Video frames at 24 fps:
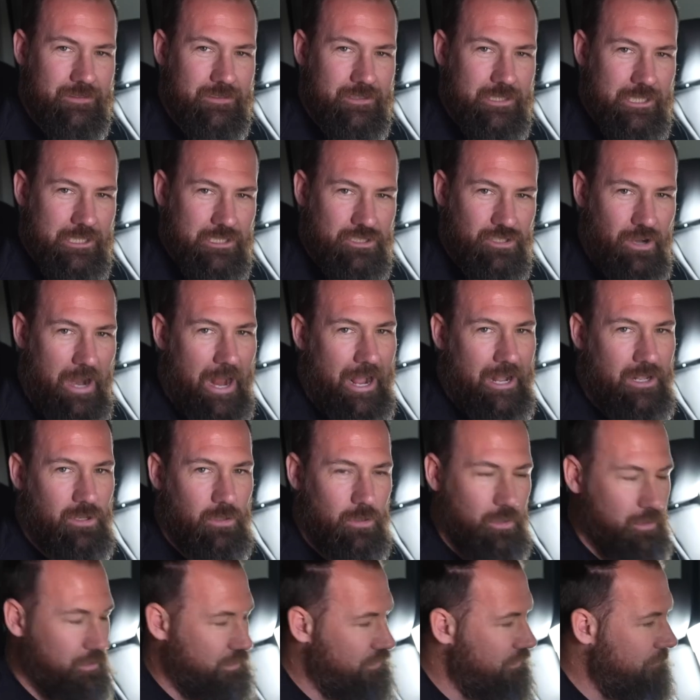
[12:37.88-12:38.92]
the track
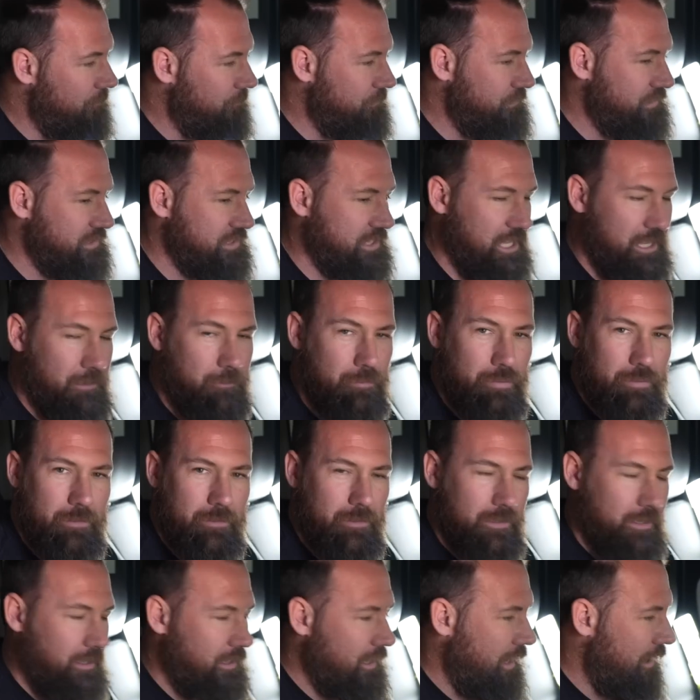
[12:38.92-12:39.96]
or the skip,
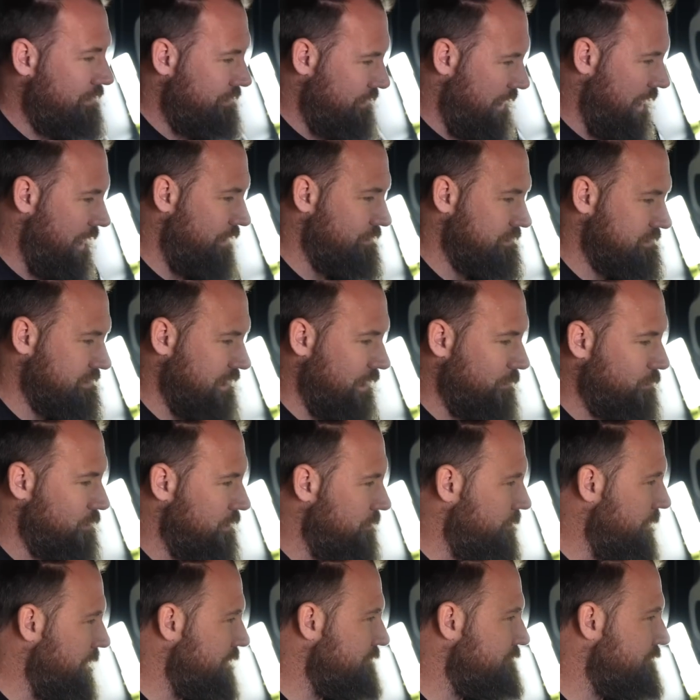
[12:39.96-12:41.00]
and the other side would
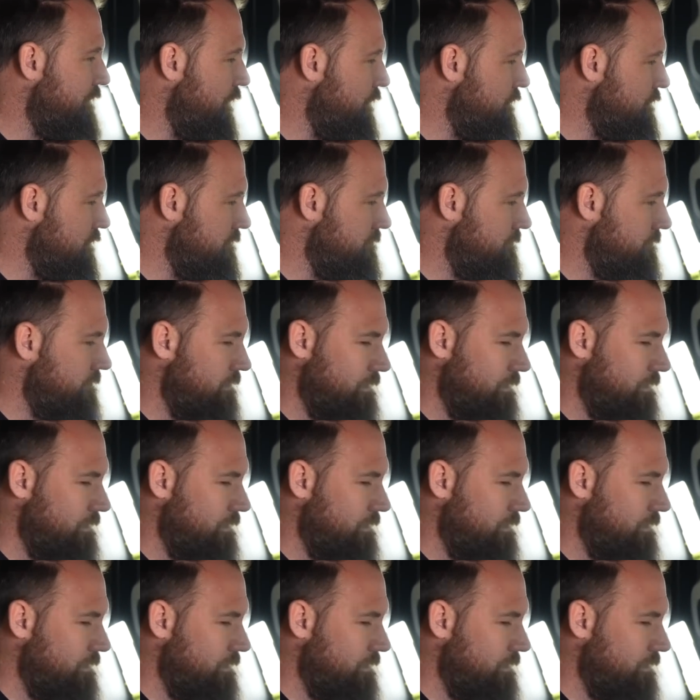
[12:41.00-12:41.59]
have been volume.